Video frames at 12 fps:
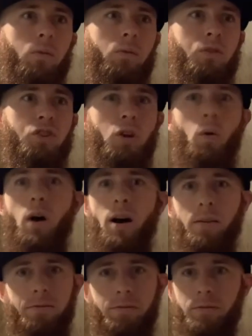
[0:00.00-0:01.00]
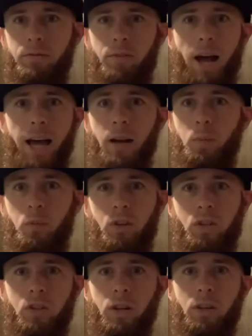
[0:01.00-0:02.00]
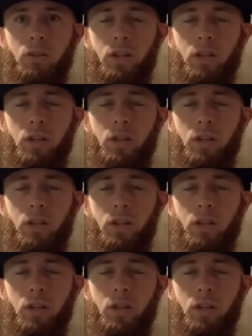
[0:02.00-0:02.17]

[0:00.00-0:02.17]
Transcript: show off items to